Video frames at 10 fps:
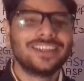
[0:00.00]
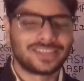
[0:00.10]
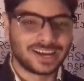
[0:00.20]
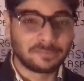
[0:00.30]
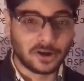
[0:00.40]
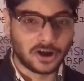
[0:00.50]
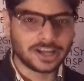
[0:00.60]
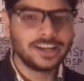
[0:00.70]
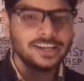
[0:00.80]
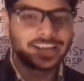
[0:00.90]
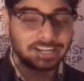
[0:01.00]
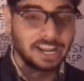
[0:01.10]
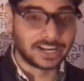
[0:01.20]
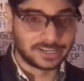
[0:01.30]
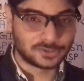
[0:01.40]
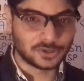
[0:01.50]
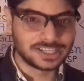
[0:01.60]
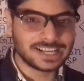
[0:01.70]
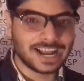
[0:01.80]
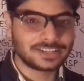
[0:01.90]
three broad categories. So
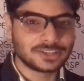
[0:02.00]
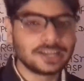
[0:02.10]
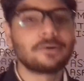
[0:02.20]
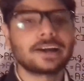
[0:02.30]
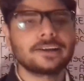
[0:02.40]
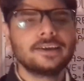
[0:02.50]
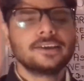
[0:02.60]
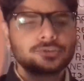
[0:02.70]
these are actually what?